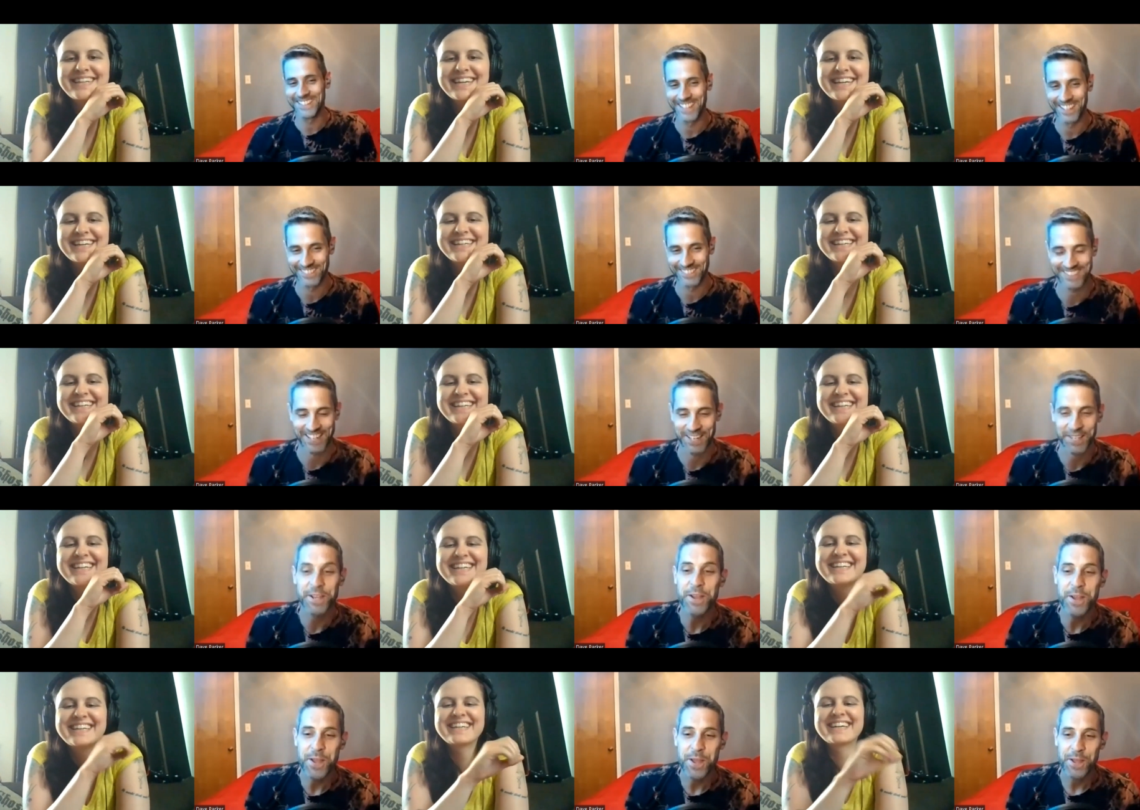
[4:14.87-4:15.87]
Speaker 1: yeah, yeah,
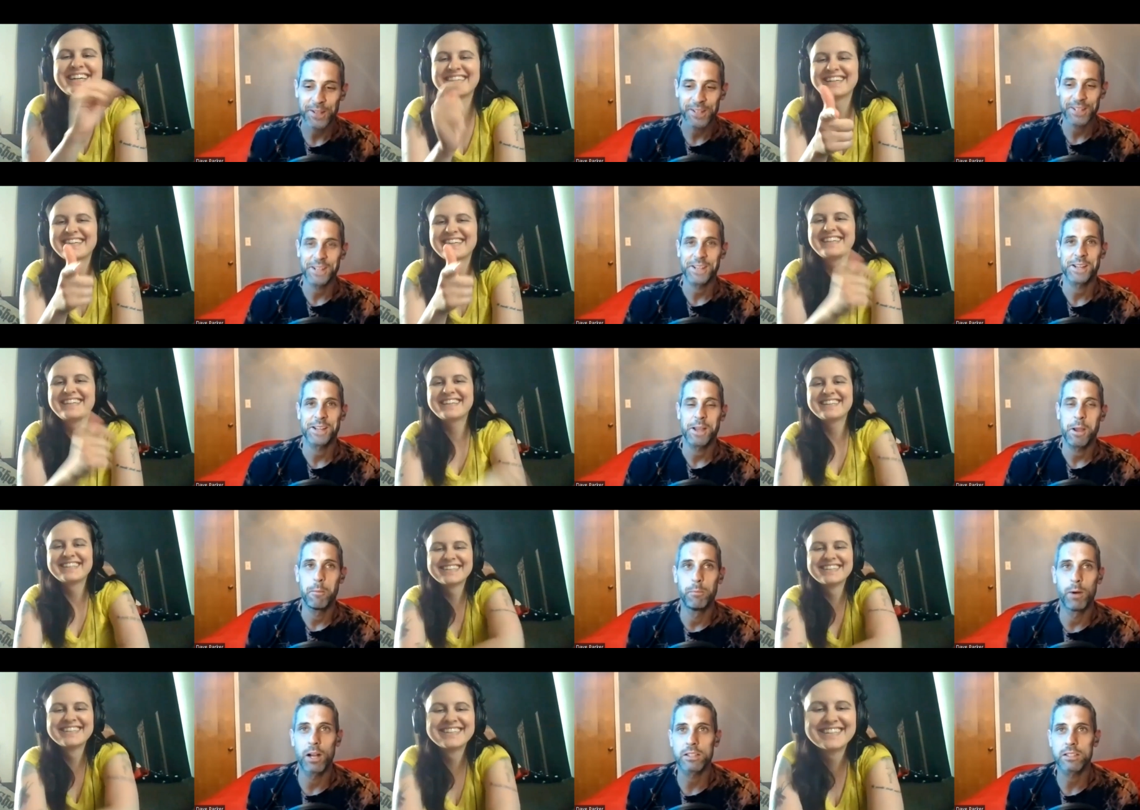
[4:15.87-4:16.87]
yeah, yeah.
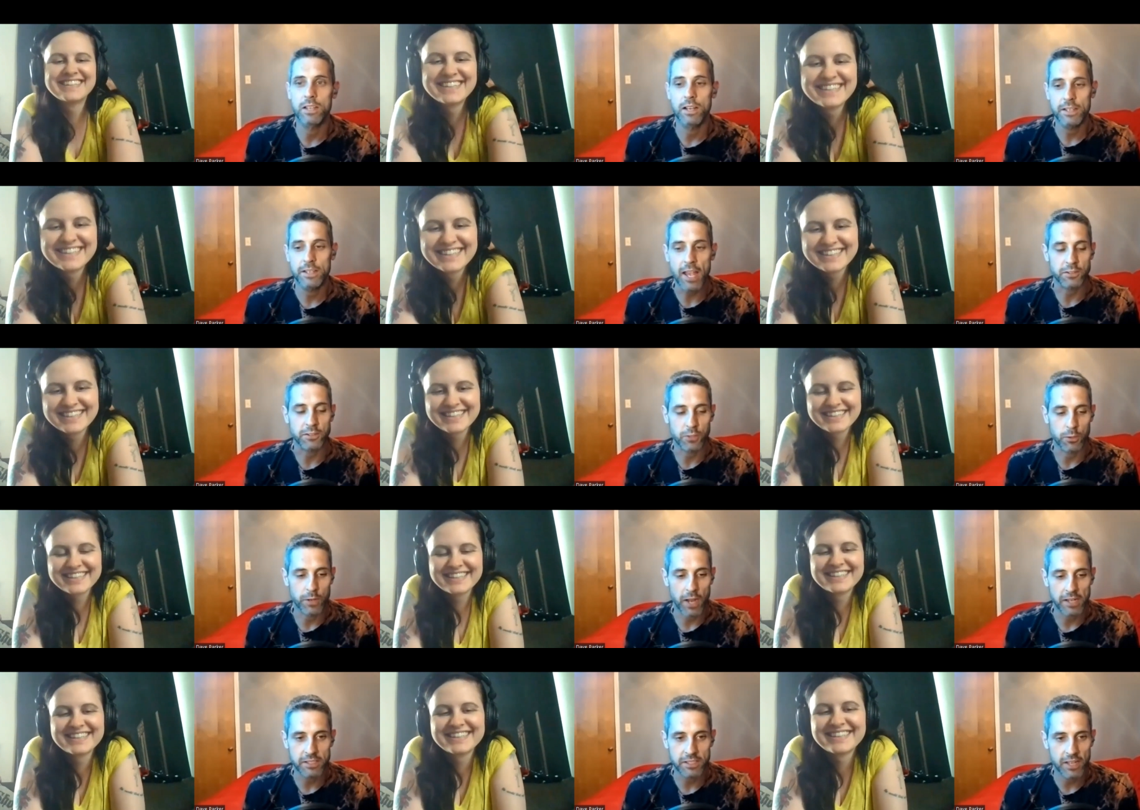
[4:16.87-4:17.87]
But uh, yeah, so
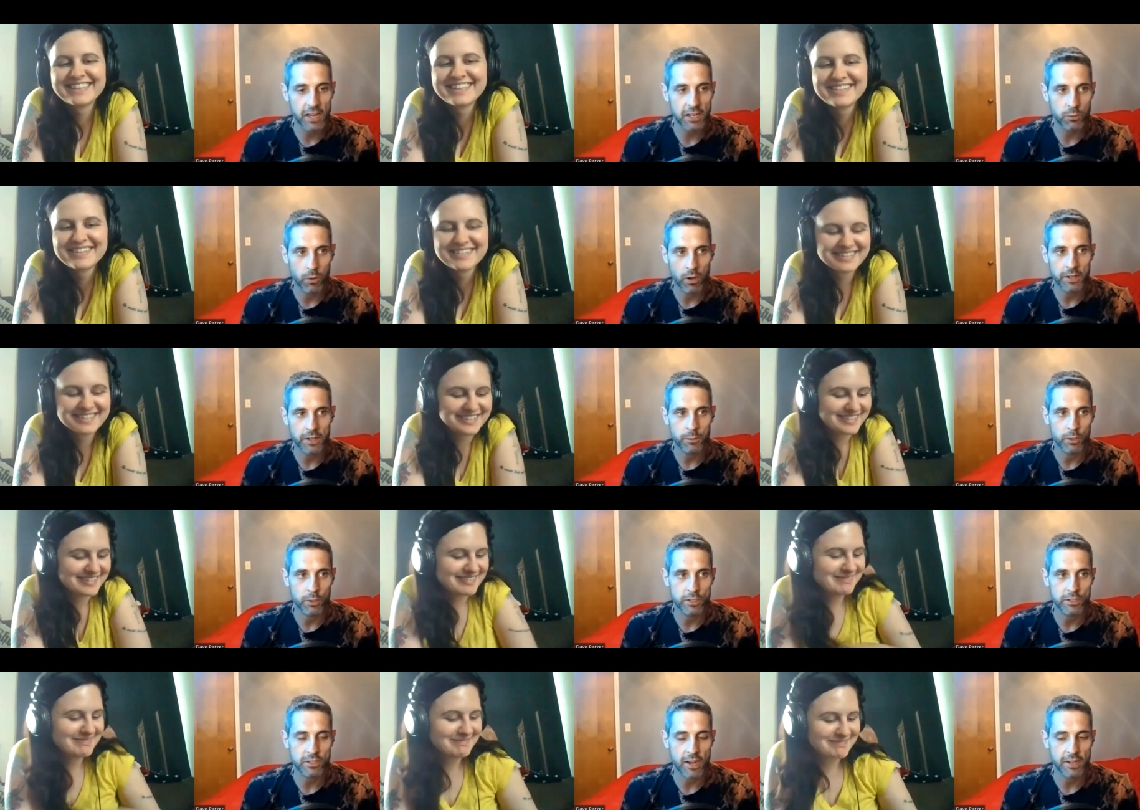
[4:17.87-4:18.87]
1981, we're
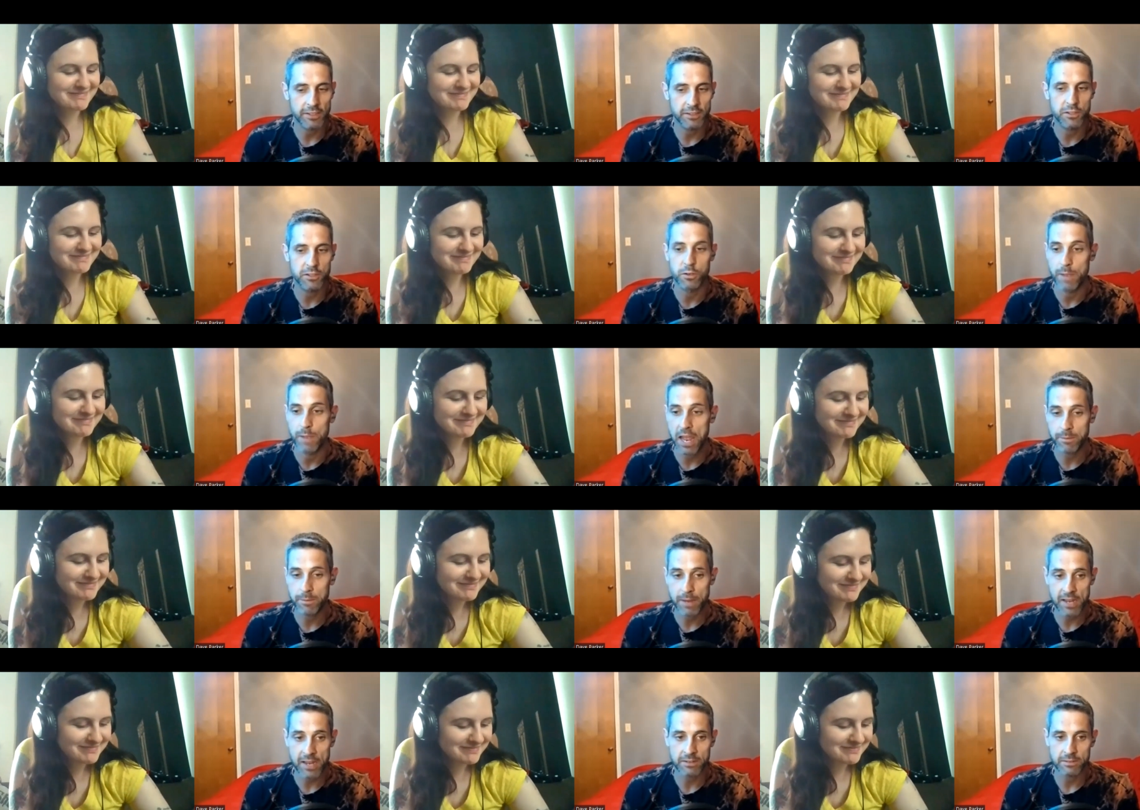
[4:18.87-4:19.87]
decided to do
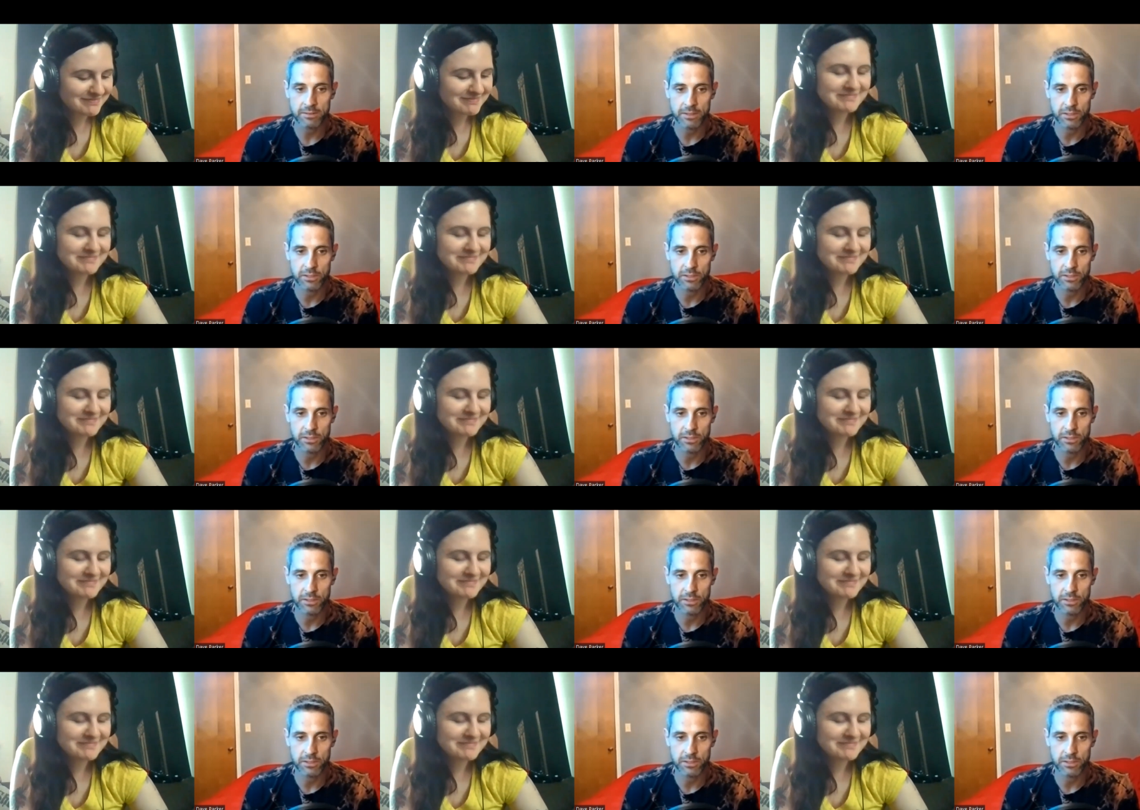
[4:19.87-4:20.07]
Madman.